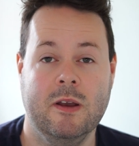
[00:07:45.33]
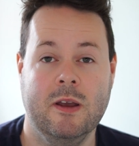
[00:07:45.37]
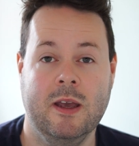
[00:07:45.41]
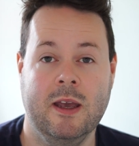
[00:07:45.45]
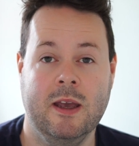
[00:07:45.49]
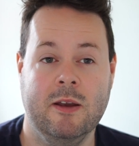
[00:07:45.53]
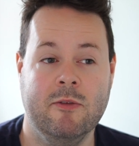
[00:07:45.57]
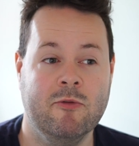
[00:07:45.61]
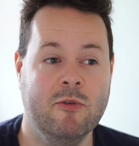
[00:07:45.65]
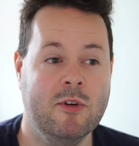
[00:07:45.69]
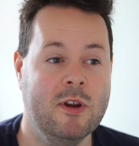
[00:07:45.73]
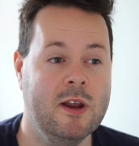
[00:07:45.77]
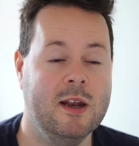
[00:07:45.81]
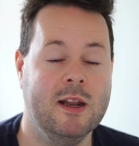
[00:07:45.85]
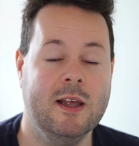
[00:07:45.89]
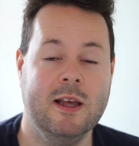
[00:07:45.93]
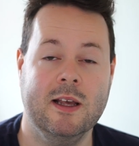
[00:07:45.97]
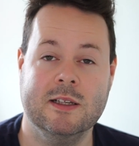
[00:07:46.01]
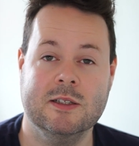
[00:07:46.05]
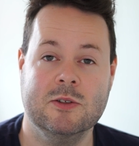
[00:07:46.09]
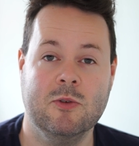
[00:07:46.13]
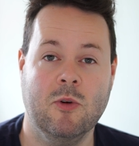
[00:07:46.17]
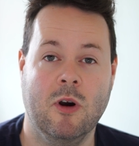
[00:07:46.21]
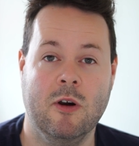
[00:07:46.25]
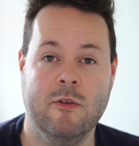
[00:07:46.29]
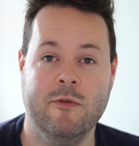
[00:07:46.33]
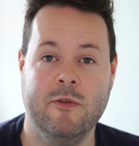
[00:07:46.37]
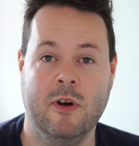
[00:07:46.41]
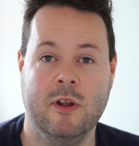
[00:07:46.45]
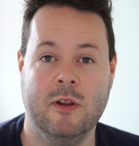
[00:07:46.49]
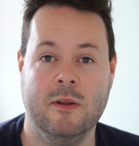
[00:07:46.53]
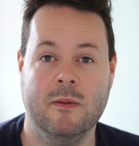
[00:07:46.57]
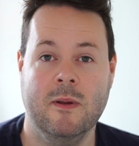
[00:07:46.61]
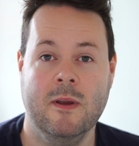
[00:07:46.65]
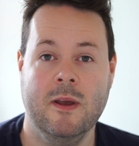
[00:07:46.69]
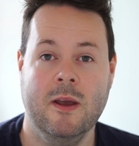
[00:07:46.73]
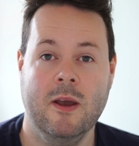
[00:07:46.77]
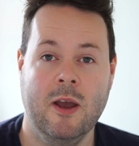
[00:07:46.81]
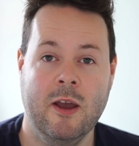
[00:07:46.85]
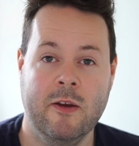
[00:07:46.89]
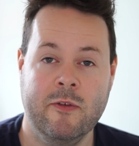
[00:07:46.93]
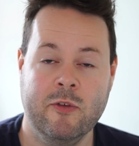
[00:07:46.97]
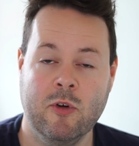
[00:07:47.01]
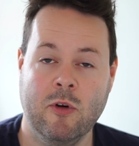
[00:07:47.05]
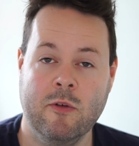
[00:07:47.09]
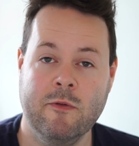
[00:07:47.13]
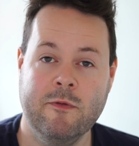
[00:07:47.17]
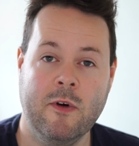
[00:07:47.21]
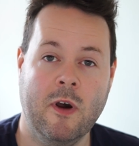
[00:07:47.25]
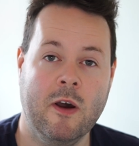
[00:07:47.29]
it really is quite fun. If
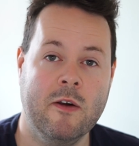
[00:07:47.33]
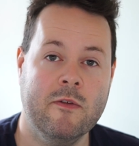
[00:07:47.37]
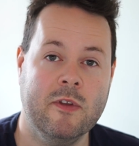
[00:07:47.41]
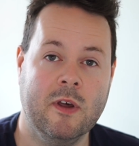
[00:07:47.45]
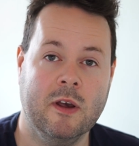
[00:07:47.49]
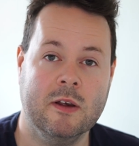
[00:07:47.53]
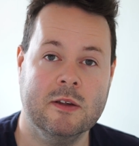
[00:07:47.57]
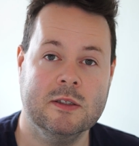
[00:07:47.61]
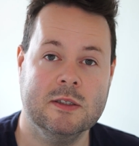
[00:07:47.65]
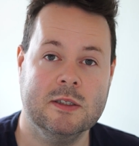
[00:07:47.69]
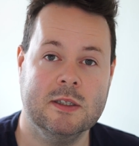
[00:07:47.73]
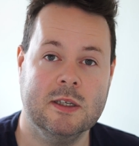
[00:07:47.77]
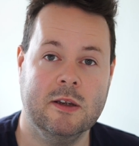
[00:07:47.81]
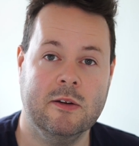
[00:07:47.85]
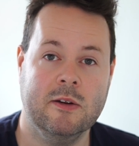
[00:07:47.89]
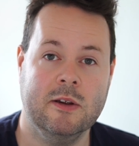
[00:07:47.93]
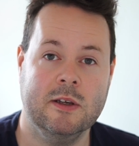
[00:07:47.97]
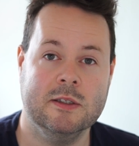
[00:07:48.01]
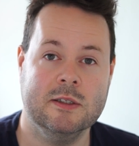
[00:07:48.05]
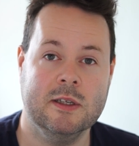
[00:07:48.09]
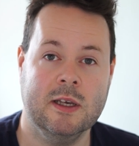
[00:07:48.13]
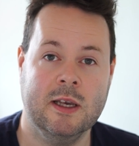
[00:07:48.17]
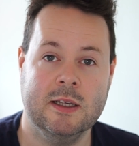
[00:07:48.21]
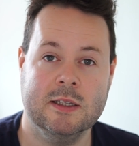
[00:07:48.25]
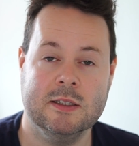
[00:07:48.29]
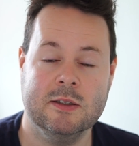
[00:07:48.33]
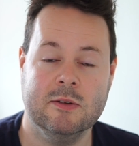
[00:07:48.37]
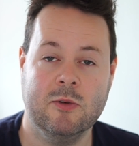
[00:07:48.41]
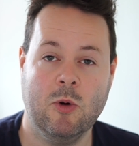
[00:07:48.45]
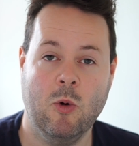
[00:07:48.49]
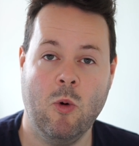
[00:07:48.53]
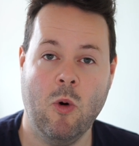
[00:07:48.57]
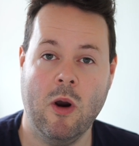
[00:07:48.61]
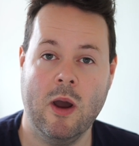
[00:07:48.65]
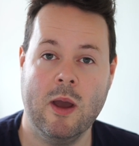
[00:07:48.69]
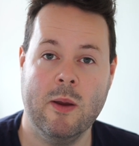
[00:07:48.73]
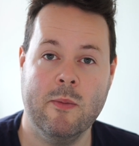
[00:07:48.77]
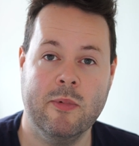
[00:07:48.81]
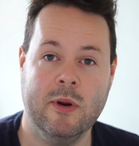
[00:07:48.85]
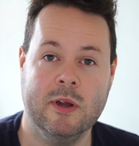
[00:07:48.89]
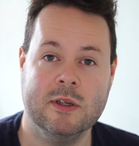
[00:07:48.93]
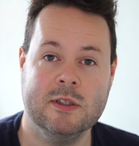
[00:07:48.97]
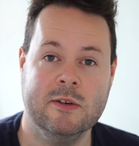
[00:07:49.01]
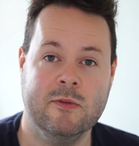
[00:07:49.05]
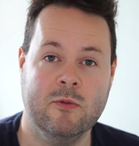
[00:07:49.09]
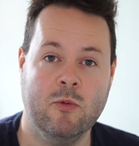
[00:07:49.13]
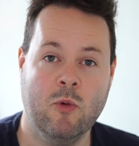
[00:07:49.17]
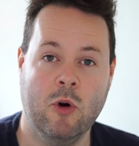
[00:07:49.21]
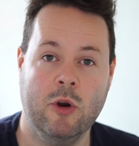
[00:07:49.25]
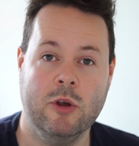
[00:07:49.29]
you're on 5000 series, it's quite
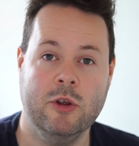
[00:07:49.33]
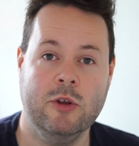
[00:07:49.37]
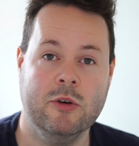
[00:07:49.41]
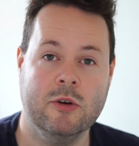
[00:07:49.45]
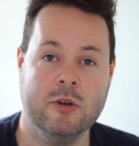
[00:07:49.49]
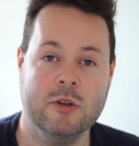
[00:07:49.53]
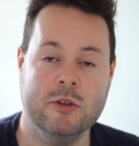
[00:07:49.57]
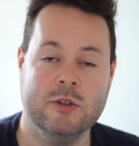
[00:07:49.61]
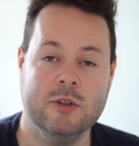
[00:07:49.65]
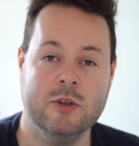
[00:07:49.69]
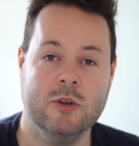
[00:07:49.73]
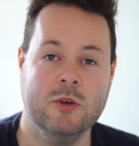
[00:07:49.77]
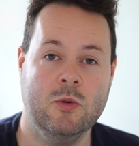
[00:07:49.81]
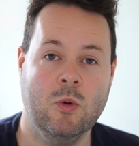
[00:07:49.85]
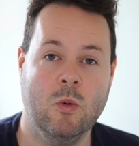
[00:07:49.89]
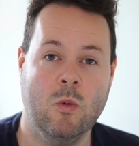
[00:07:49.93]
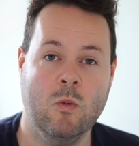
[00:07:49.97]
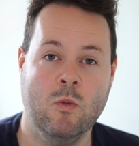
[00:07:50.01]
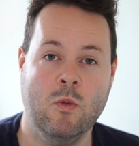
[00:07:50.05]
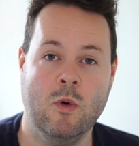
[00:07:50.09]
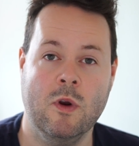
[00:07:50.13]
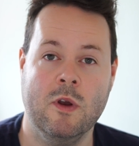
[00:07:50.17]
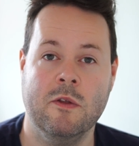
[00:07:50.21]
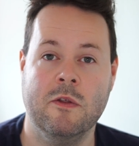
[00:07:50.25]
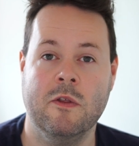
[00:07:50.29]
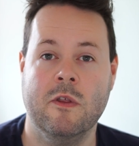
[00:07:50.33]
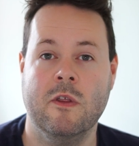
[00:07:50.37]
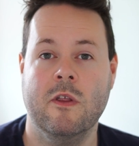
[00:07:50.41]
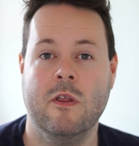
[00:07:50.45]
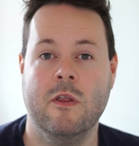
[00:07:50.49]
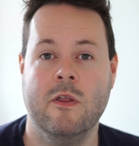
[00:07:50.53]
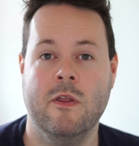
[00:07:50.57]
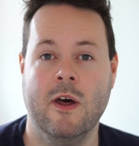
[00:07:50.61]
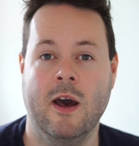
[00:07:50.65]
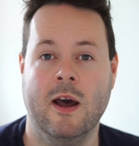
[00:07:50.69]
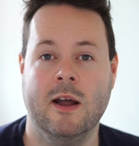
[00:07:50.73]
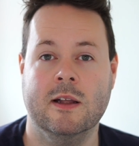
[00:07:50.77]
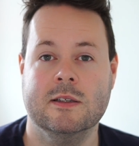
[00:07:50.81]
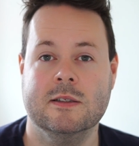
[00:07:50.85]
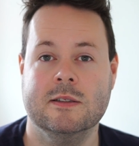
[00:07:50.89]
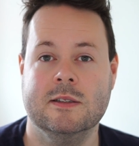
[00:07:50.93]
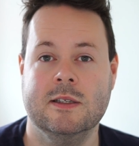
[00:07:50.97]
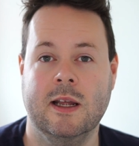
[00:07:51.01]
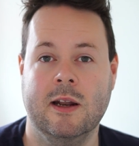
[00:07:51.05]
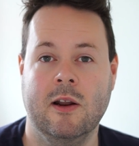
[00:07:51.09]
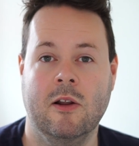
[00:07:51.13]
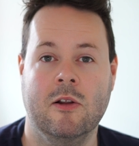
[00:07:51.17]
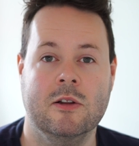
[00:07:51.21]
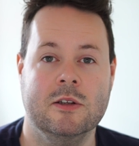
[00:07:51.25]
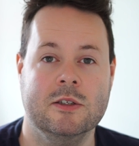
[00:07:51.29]
impressive what you can do with that
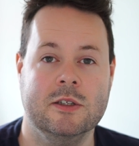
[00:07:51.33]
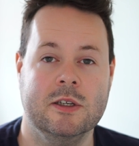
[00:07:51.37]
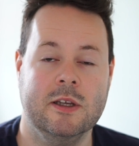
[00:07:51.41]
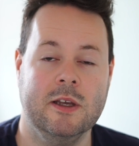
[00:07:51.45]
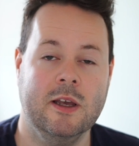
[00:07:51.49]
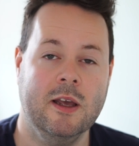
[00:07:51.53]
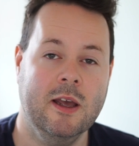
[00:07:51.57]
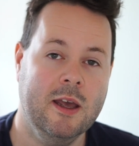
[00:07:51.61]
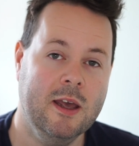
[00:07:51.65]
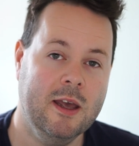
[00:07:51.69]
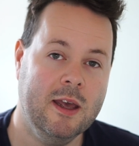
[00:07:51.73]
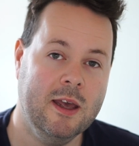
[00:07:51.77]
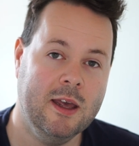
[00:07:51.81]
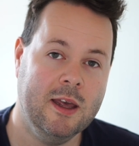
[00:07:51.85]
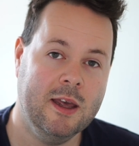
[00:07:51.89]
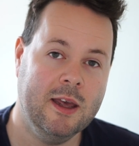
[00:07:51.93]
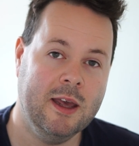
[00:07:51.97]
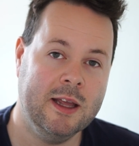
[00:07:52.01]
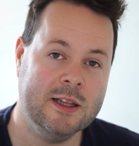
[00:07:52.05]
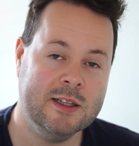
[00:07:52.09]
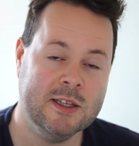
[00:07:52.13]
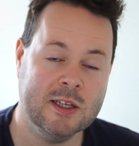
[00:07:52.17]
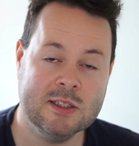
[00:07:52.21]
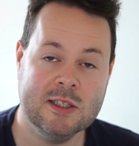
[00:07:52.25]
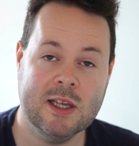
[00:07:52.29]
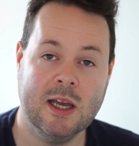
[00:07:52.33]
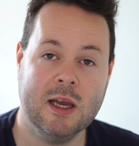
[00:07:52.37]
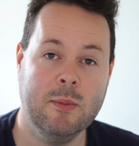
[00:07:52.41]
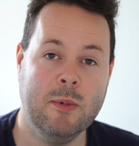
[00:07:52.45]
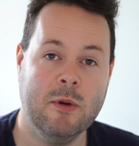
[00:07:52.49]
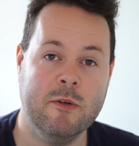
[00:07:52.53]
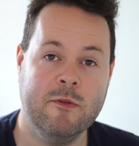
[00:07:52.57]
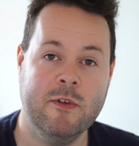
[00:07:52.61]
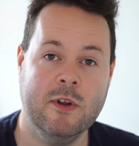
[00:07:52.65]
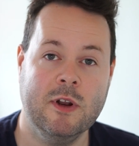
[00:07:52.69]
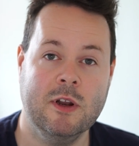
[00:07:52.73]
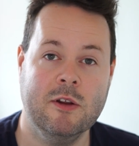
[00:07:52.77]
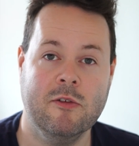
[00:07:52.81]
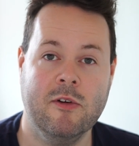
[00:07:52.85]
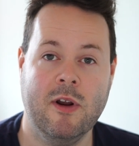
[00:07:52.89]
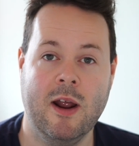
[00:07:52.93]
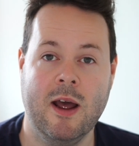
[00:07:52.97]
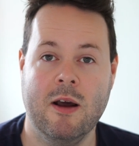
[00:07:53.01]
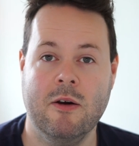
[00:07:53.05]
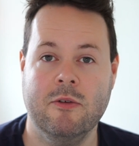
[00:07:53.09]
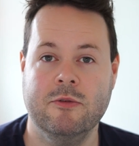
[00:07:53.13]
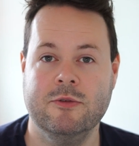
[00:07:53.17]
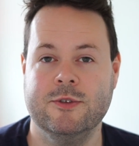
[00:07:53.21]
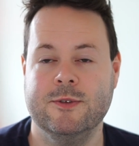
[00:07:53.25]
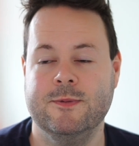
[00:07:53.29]
technology. It does take a bit of fiddling
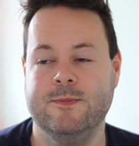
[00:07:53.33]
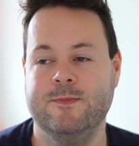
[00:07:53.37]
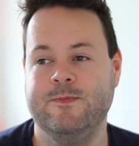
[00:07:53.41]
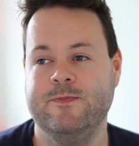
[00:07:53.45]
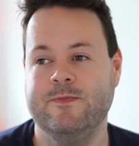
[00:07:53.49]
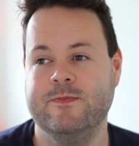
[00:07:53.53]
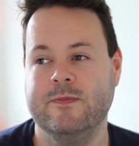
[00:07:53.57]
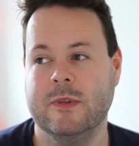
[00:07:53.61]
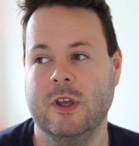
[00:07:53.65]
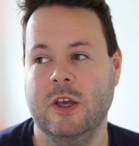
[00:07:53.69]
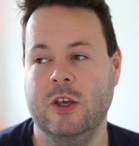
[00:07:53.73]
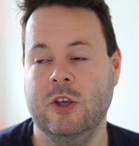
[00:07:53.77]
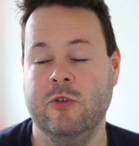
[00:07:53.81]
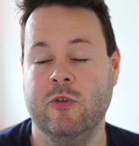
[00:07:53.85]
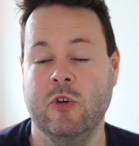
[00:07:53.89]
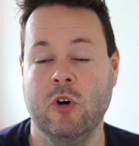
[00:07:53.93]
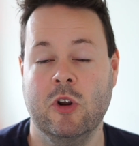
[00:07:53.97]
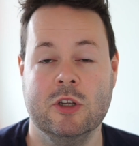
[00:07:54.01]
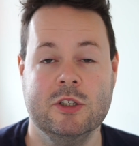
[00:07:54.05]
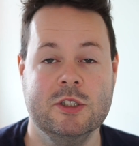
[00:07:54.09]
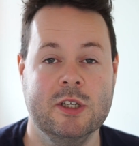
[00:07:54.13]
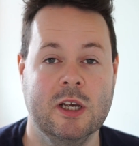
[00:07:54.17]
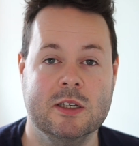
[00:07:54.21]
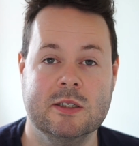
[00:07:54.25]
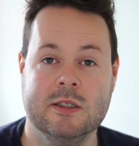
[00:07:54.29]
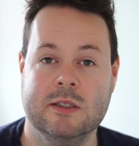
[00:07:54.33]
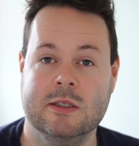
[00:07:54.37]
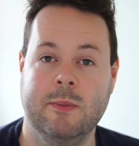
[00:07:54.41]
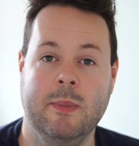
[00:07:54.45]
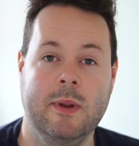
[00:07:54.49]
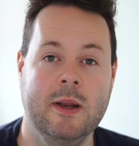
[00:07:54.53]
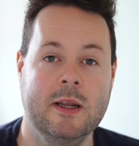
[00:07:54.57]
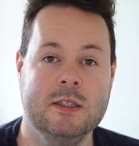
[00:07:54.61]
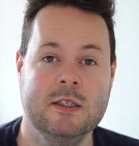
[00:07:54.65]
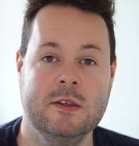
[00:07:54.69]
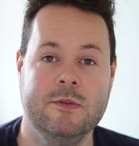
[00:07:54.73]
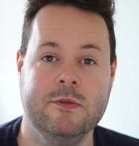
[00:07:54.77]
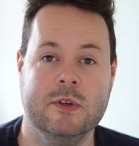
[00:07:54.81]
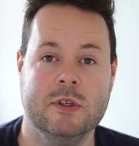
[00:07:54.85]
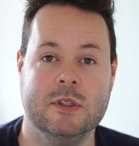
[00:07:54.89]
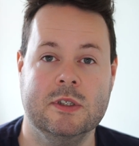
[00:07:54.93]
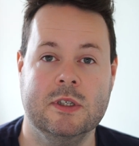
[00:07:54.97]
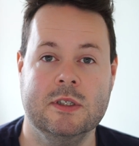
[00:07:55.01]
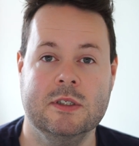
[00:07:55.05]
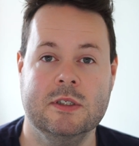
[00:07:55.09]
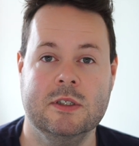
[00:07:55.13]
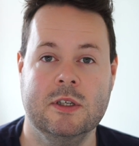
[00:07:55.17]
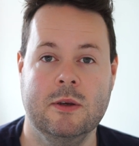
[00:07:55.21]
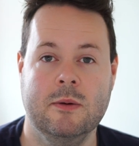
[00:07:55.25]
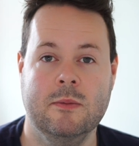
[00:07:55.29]
around. You've got to check stability for your
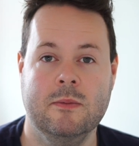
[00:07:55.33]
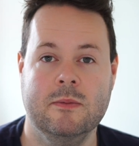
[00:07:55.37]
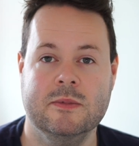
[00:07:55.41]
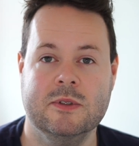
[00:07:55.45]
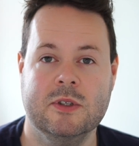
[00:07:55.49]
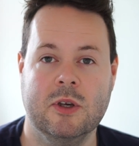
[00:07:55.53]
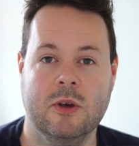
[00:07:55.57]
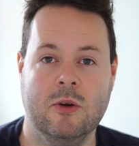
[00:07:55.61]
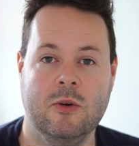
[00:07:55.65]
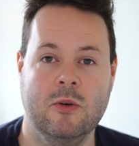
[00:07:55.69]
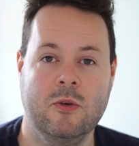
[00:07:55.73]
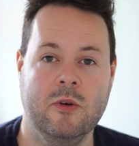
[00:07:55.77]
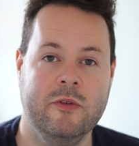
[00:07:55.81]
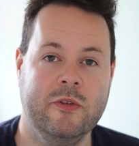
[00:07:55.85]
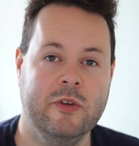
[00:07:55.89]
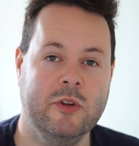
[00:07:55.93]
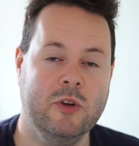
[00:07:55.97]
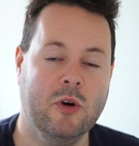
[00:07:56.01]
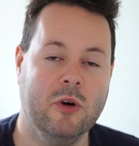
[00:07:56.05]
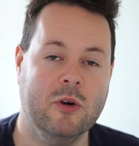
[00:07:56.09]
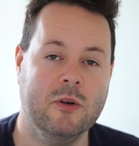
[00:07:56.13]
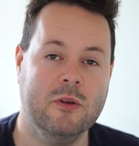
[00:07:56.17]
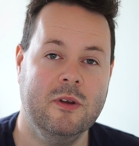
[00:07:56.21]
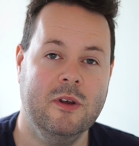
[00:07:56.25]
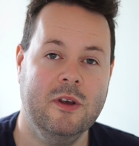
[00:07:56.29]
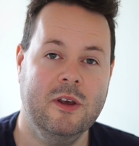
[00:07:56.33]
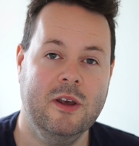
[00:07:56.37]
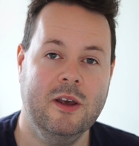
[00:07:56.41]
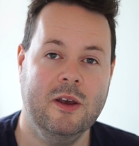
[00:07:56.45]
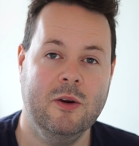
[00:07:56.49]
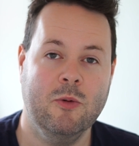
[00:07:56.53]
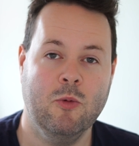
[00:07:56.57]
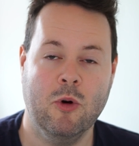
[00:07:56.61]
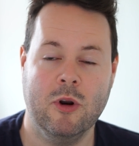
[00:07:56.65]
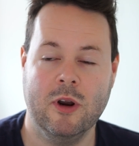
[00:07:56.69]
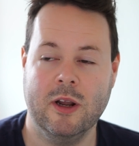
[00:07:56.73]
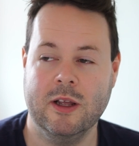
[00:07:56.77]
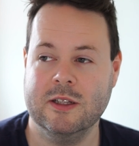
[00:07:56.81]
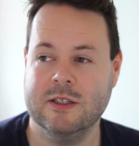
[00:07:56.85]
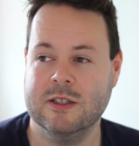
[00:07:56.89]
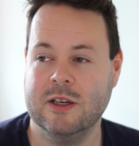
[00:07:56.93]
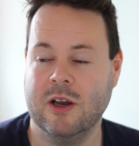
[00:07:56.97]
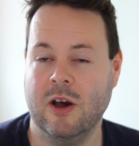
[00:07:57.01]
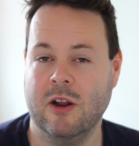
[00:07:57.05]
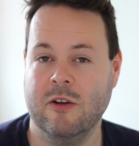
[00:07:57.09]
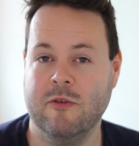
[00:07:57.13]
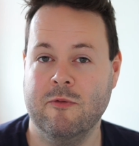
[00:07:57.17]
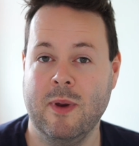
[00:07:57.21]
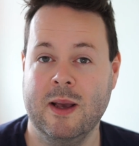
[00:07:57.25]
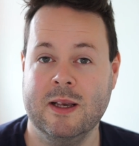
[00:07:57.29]
system. So if you're not wanting to
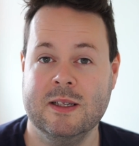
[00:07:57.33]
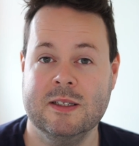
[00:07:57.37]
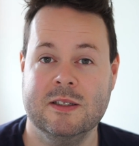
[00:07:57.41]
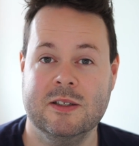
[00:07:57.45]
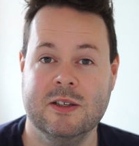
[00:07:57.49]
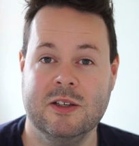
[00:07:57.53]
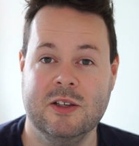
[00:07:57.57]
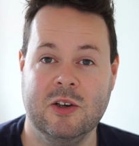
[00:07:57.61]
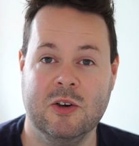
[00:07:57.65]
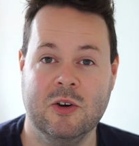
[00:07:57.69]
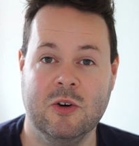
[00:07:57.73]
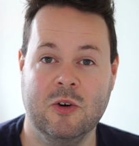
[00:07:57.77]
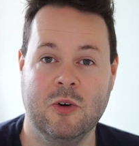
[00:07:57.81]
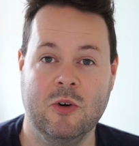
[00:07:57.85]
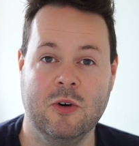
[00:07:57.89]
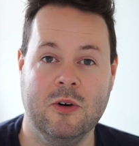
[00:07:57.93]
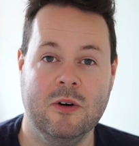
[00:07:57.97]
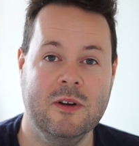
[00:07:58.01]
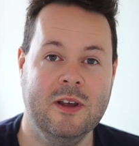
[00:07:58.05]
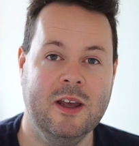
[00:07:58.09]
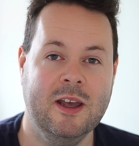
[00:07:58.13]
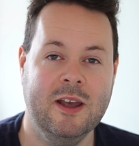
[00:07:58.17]
kind of mess your